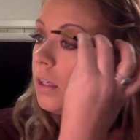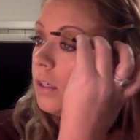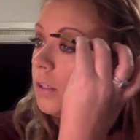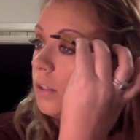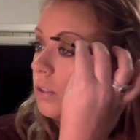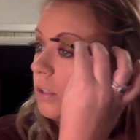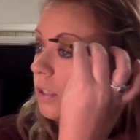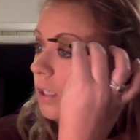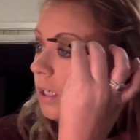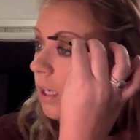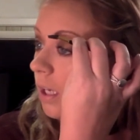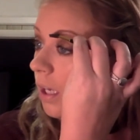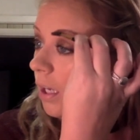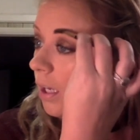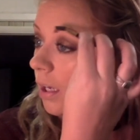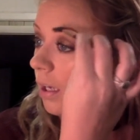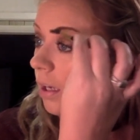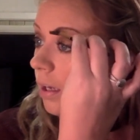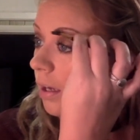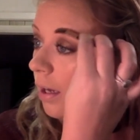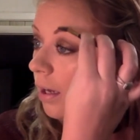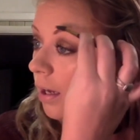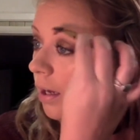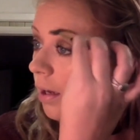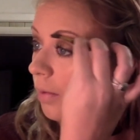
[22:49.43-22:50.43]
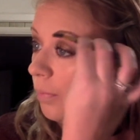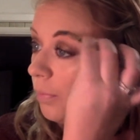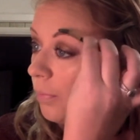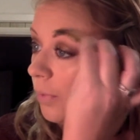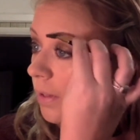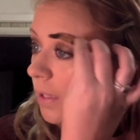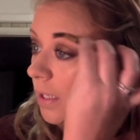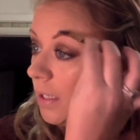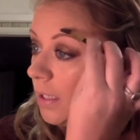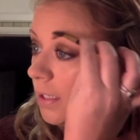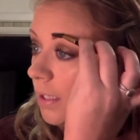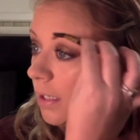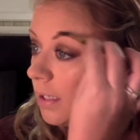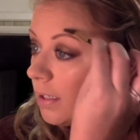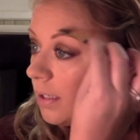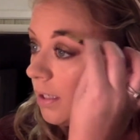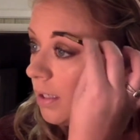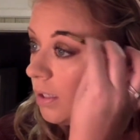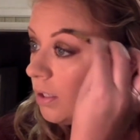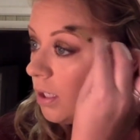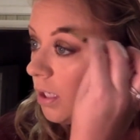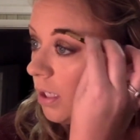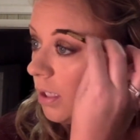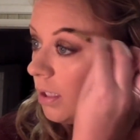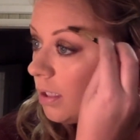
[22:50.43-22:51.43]
she put these
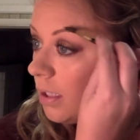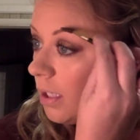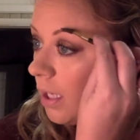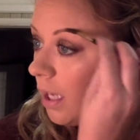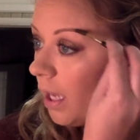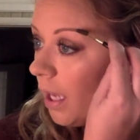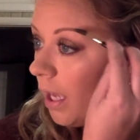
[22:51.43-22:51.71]
extensions